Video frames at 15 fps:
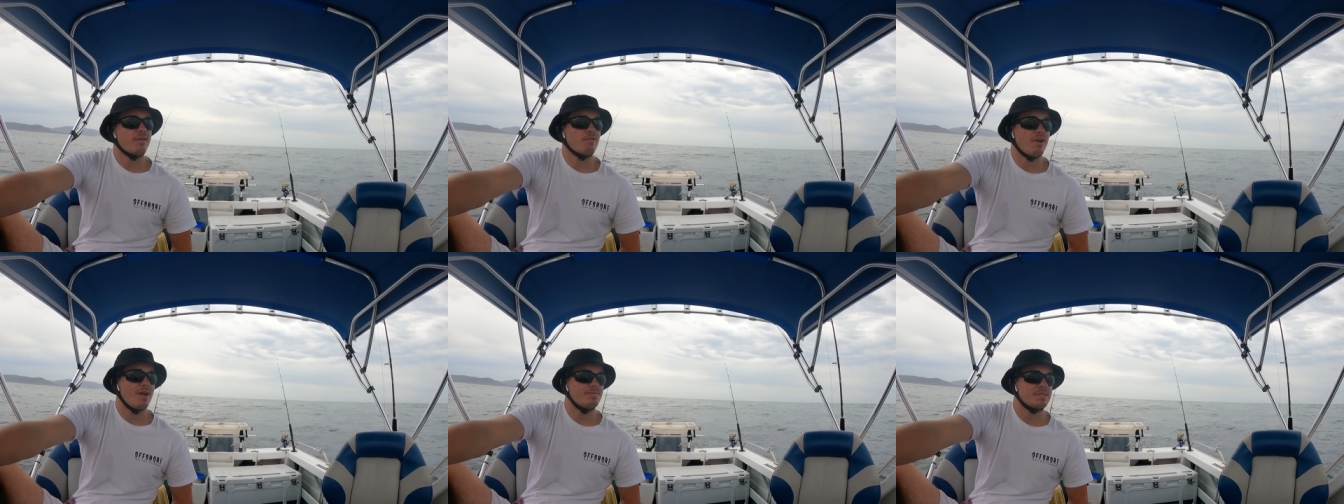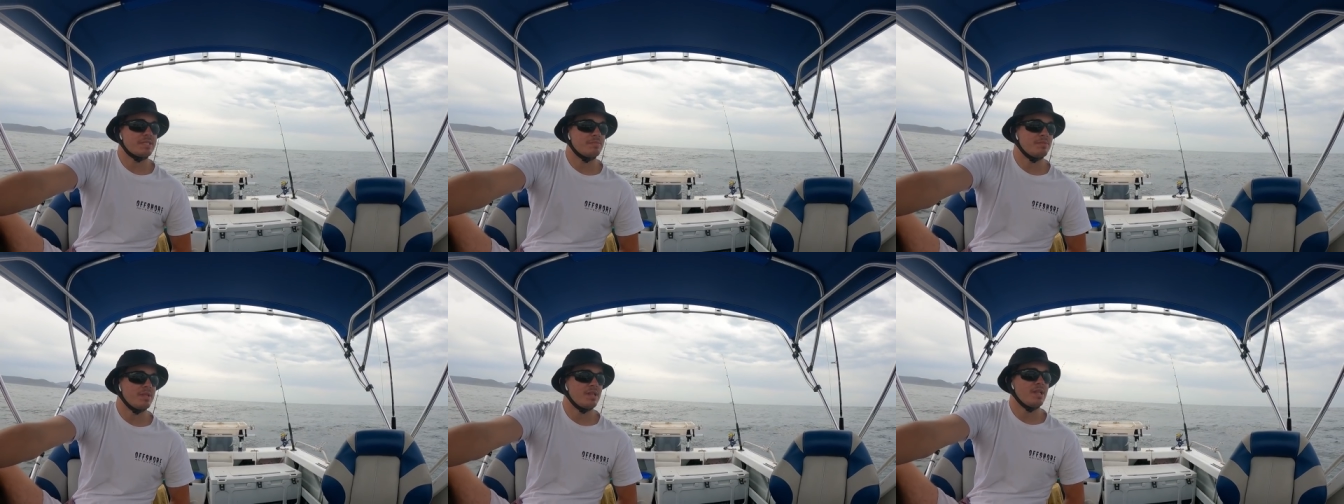grab
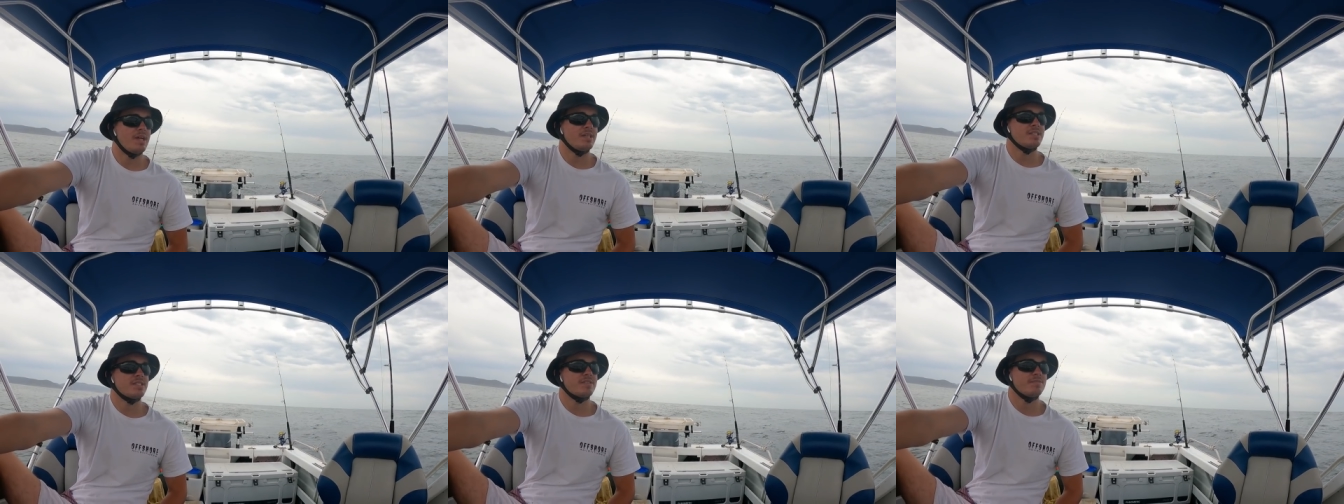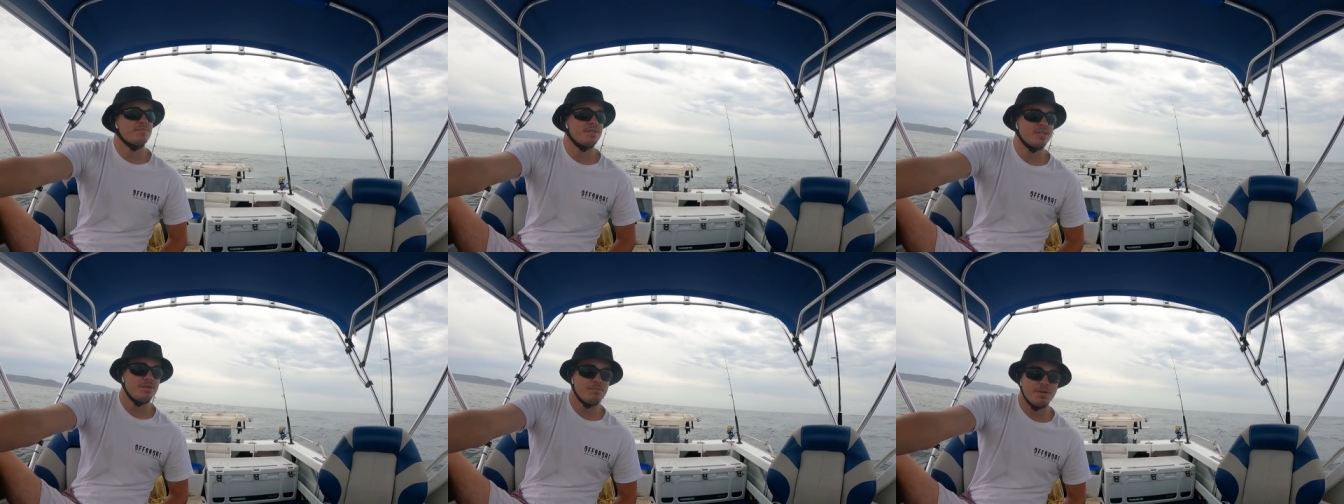some lunch
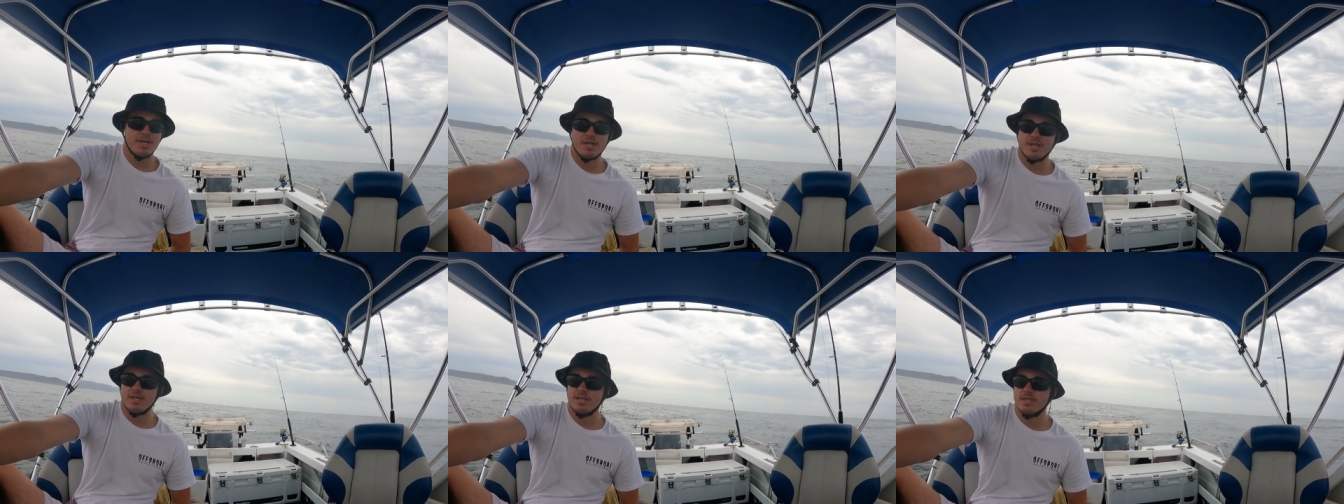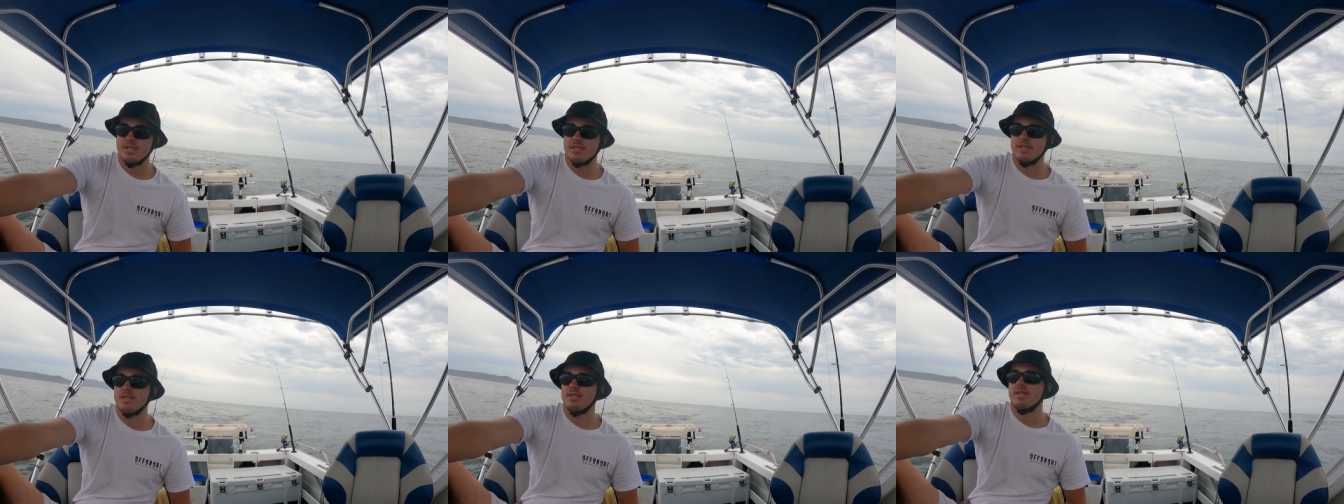from somewhere,
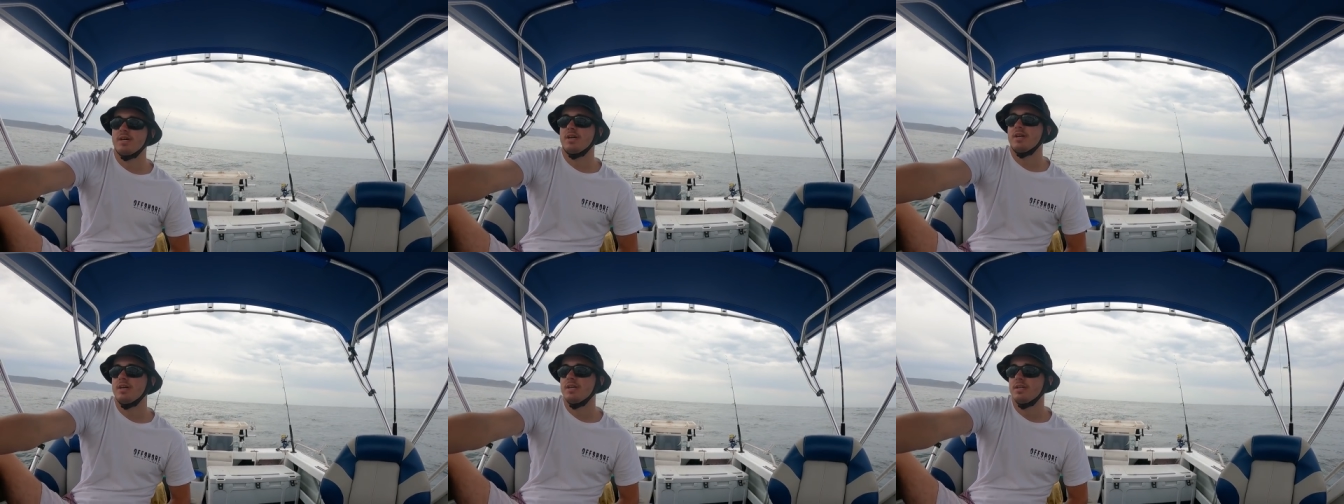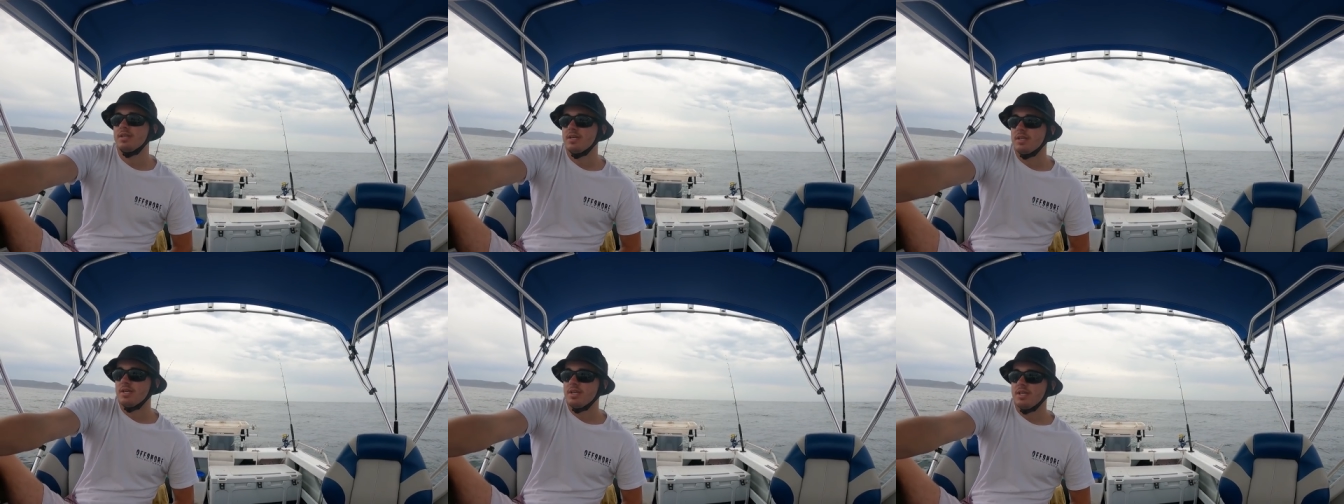and uh,
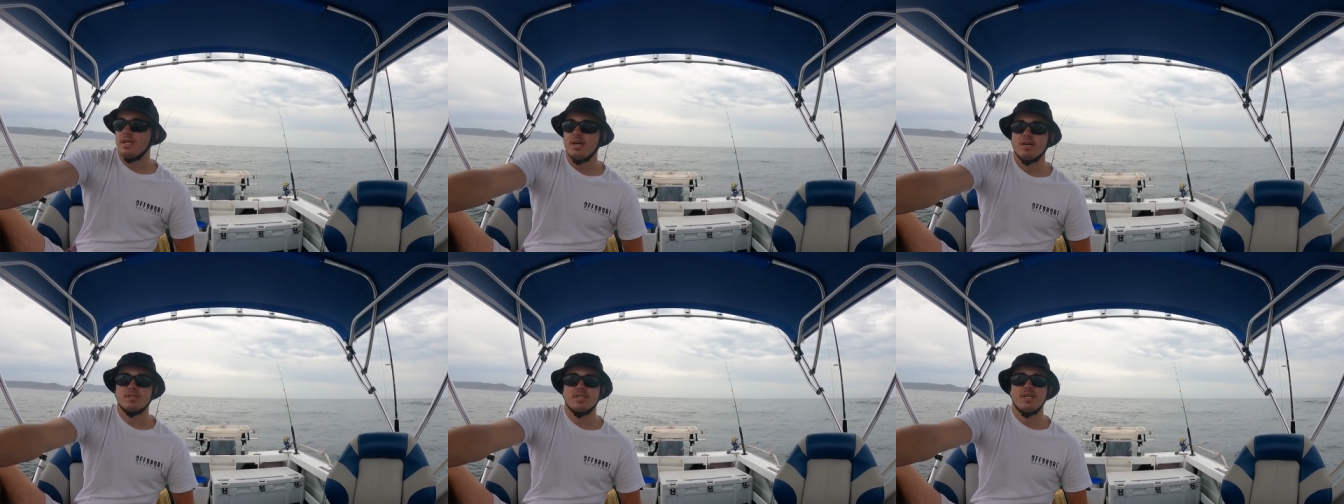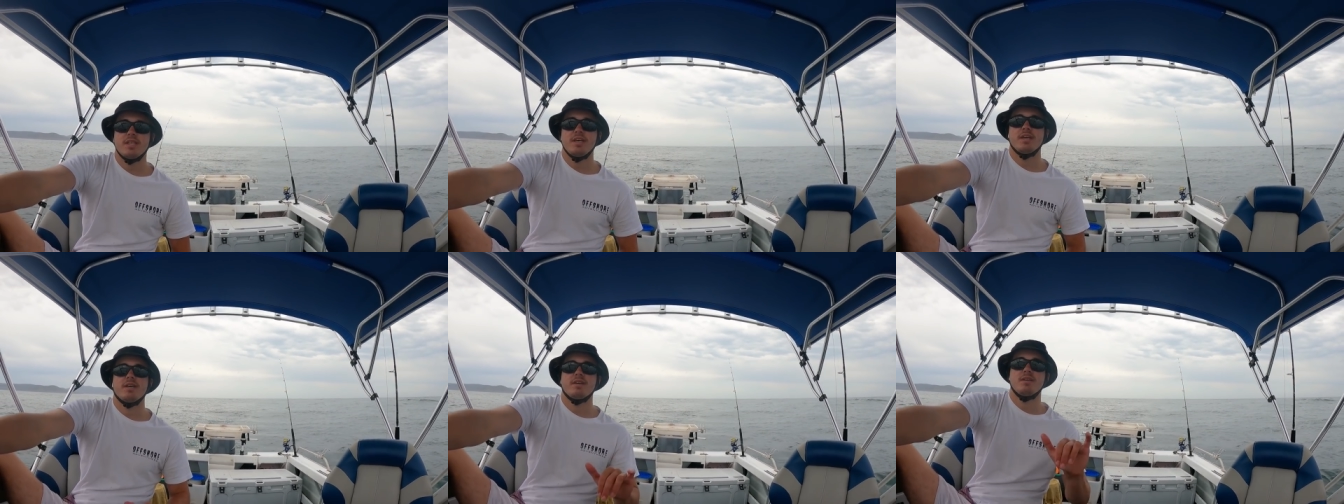yeah, I'll see you
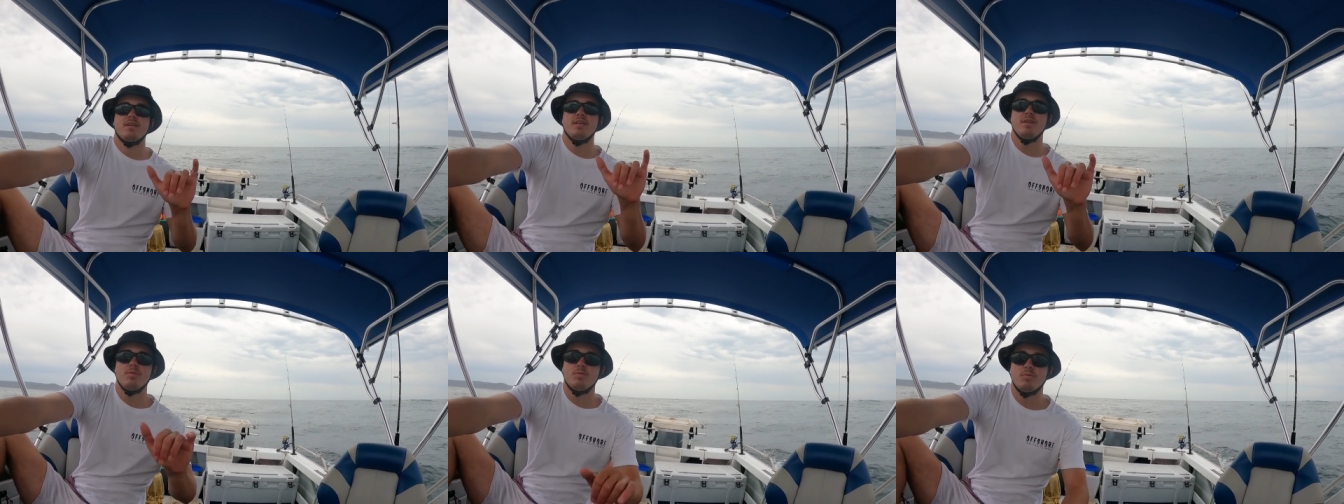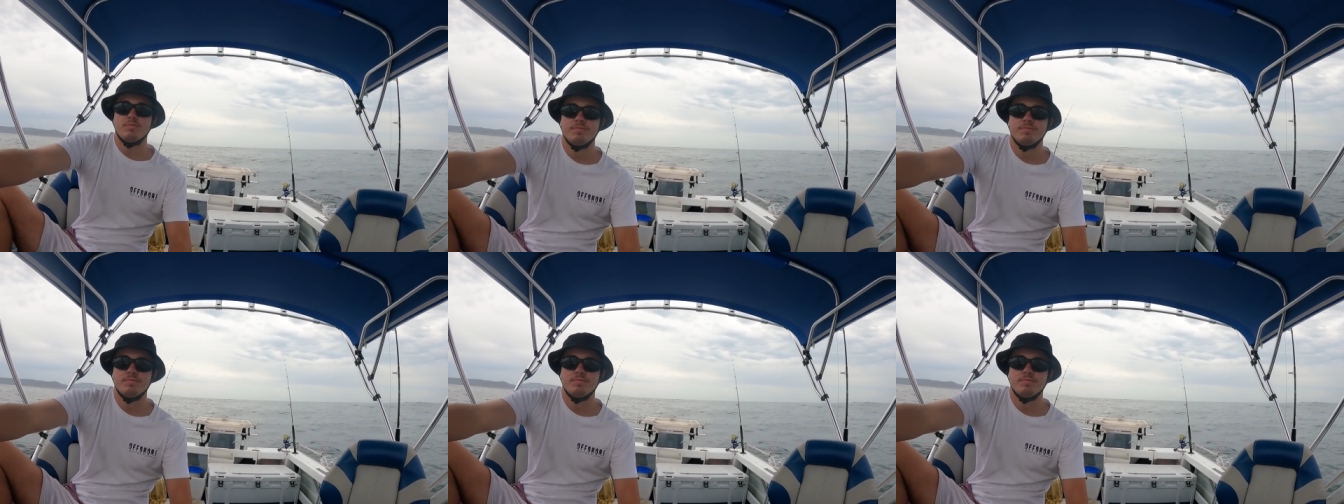there. Ew.